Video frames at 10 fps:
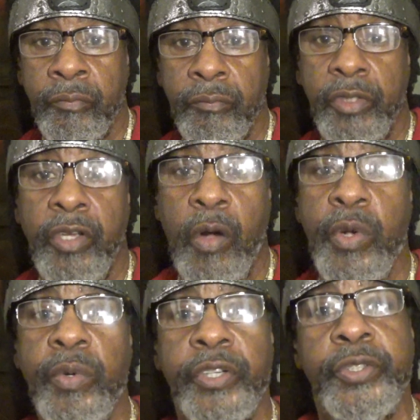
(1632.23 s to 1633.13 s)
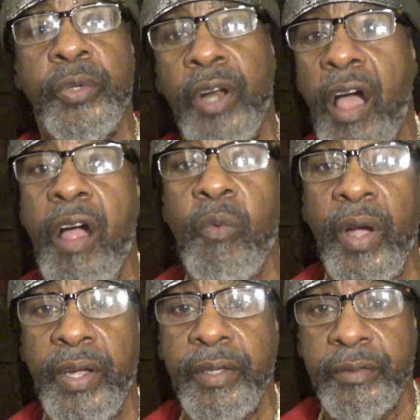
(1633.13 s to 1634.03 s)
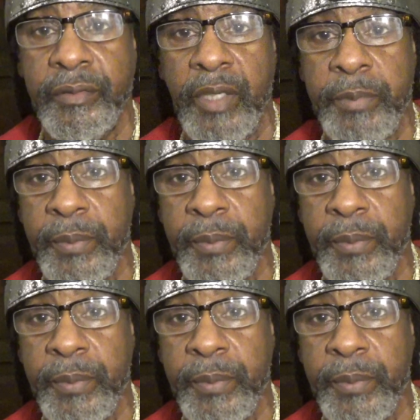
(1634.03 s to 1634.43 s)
But no, we want to do it our way. Like